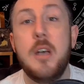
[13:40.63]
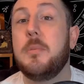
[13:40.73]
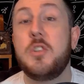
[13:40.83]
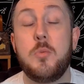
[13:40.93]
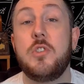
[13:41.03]

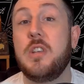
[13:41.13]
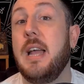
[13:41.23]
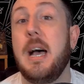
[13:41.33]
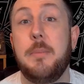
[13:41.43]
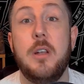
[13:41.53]
Because what's going
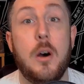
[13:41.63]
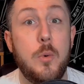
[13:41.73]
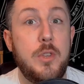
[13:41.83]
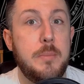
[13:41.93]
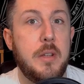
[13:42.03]
to happen
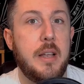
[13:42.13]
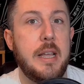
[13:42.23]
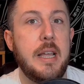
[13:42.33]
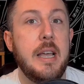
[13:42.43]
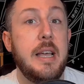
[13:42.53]

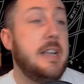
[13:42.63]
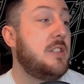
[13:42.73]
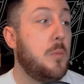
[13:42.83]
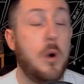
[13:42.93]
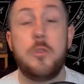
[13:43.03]
ultimately is
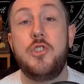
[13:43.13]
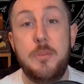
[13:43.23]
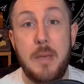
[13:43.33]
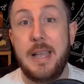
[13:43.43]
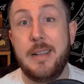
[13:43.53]
that whilst you
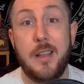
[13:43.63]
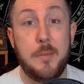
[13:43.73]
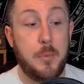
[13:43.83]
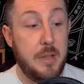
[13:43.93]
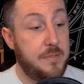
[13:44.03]
may end
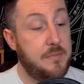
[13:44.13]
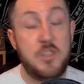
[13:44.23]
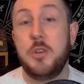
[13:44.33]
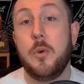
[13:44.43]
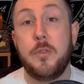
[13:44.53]
up with
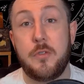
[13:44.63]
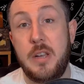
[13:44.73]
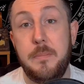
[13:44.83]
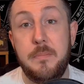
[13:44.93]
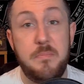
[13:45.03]
2 or
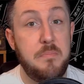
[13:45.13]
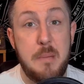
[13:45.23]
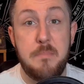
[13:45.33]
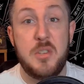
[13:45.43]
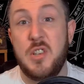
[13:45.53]
3
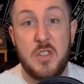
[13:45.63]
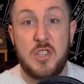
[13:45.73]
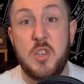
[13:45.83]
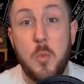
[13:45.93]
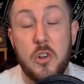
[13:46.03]
members of a
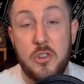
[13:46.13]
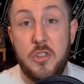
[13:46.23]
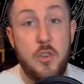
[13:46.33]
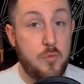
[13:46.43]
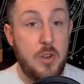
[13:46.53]
squad
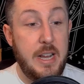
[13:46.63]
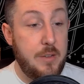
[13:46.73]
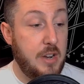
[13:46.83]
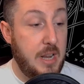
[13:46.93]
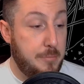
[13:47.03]
that you're really,
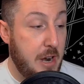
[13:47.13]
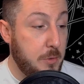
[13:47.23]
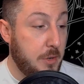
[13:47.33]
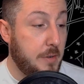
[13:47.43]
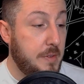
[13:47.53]
really
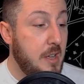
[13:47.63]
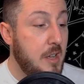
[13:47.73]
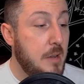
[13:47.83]
proud of,